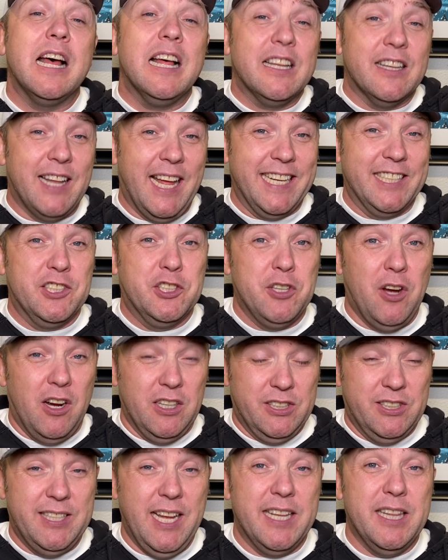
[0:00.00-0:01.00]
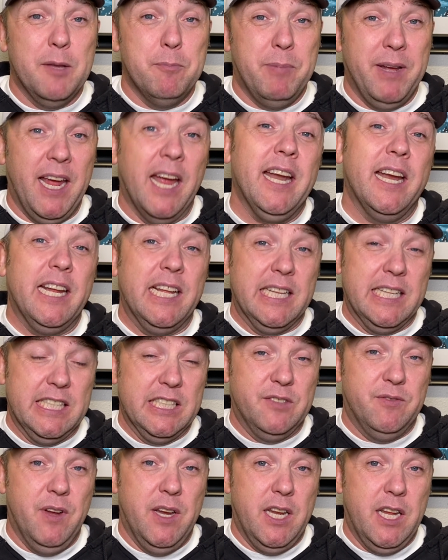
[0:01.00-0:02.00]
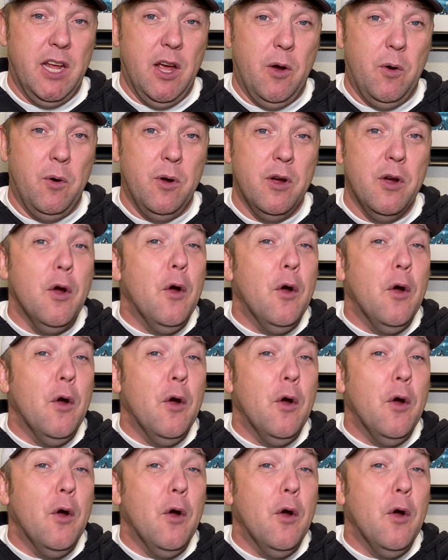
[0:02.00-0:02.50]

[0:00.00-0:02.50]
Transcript: like Josh said in the beginning of this video,